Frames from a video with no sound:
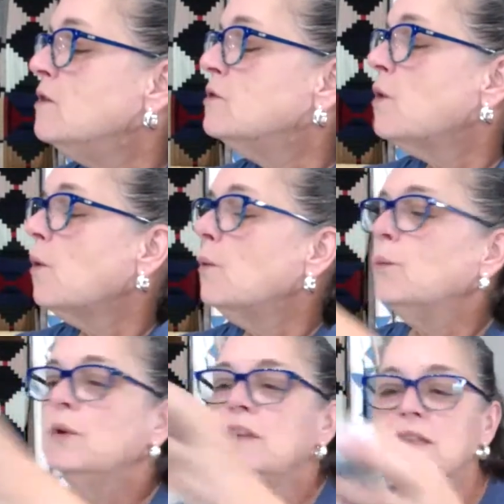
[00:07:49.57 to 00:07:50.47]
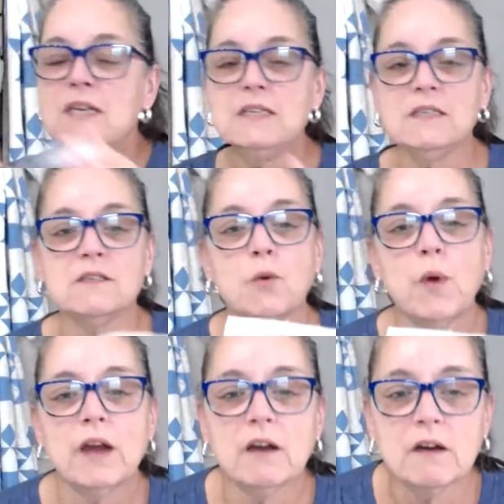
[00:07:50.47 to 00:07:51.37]
So with these
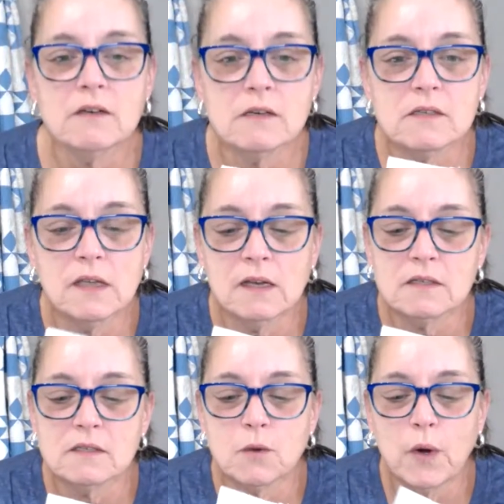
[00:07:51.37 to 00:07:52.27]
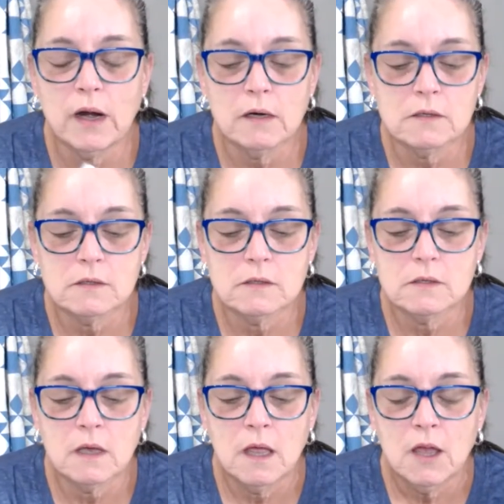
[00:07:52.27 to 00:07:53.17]
squares in a
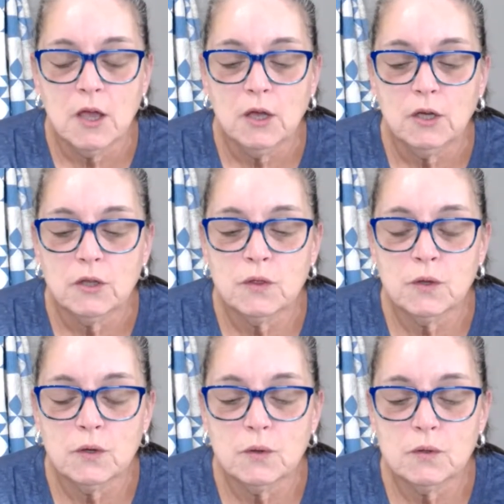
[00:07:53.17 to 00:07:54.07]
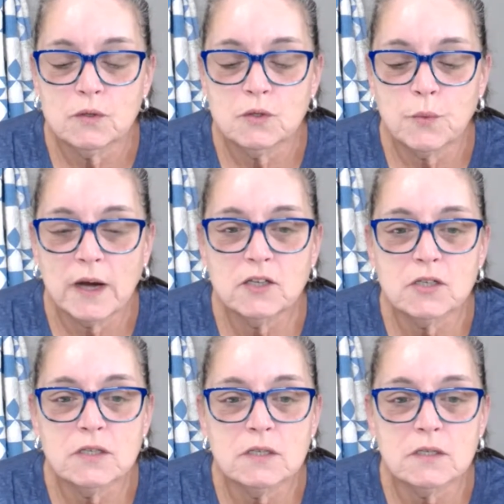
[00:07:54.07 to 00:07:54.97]
squares, the
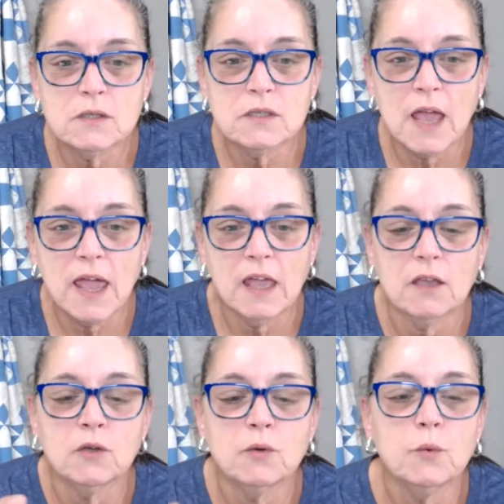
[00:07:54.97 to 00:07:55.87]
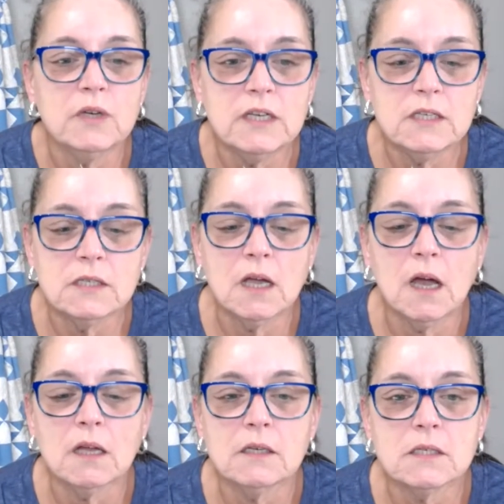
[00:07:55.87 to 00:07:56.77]
directions say you need to
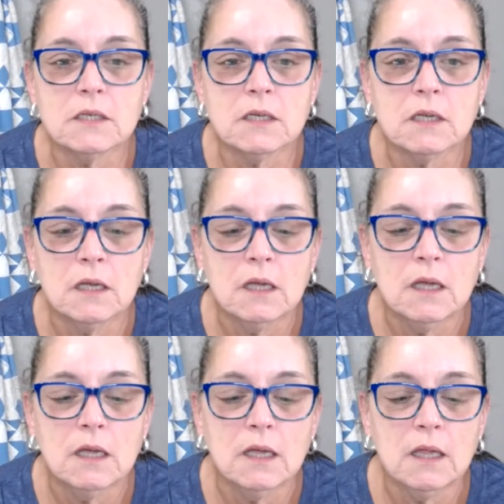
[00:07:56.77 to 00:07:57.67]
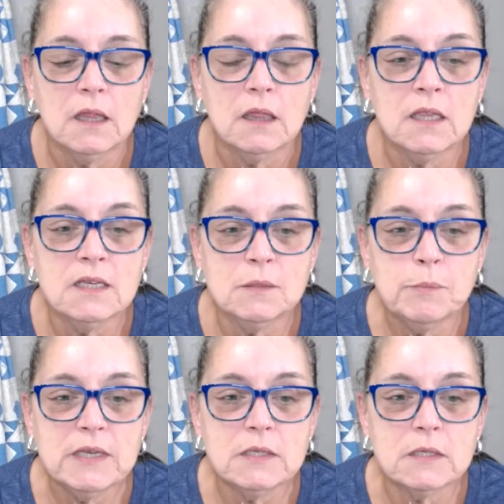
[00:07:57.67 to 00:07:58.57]
cut these
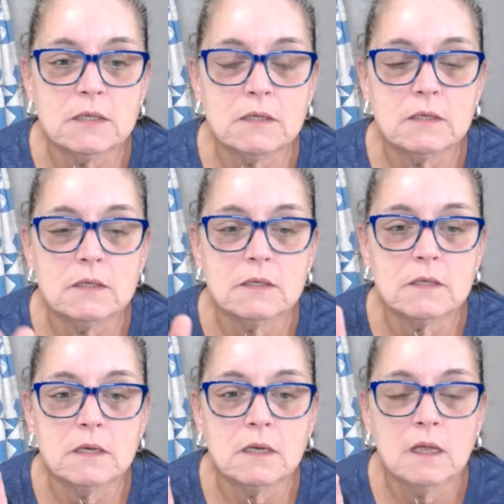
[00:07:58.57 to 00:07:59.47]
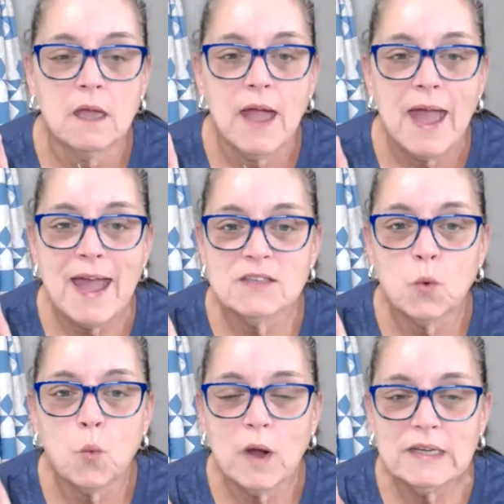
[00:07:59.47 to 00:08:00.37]
pieces as a
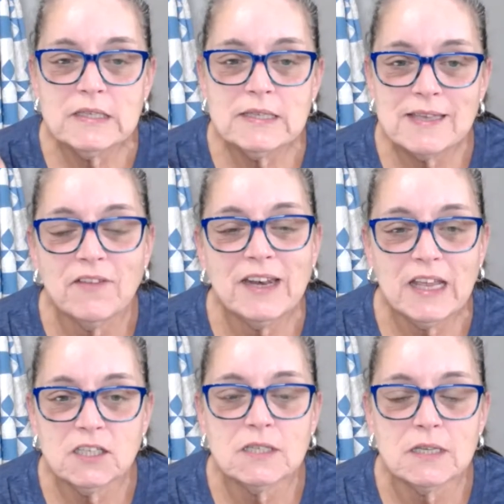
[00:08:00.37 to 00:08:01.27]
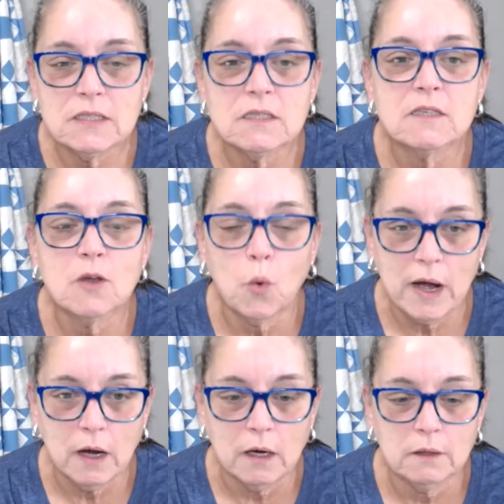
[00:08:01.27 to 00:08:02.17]
1 7/8"
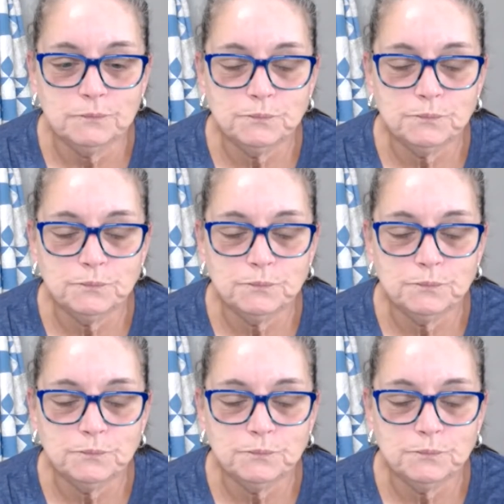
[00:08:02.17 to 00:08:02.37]
square,